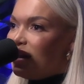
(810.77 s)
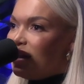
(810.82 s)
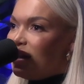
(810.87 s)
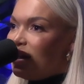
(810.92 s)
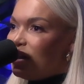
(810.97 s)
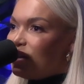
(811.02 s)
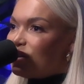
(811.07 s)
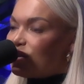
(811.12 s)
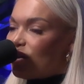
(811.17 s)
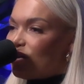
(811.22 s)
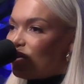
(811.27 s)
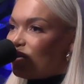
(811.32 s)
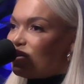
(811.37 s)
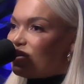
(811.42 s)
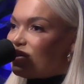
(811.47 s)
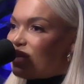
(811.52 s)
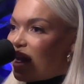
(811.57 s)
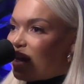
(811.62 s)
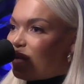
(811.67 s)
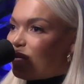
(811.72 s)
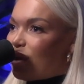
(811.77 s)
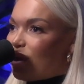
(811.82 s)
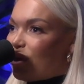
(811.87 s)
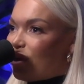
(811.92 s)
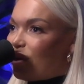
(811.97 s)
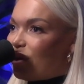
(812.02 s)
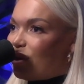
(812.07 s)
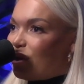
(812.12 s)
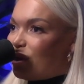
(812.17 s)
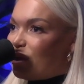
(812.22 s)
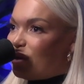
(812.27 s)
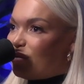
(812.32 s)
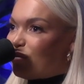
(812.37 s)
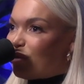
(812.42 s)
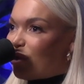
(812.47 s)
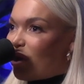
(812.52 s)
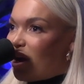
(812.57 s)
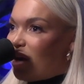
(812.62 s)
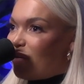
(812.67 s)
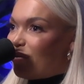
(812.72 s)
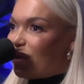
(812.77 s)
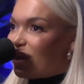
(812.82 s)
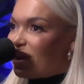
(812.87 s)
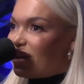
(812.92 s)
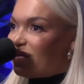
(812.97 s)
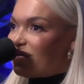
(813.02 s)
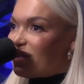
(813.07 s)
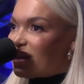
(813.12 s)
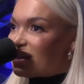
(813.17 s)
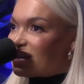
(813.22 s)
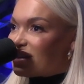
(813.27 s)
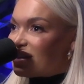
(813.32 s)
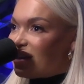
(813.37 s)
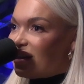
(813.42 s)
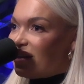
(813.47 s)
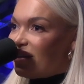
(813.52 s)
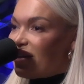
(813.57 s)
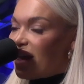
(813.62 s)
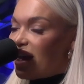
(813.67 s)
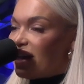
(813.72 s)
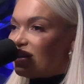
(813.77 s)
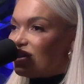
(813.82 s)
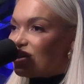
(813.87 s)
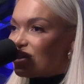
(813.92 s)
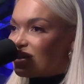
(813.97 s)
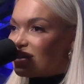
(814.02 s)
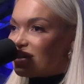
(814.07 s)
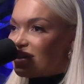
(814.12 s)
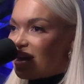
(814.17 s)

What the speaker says: So they were her primary investor, and they just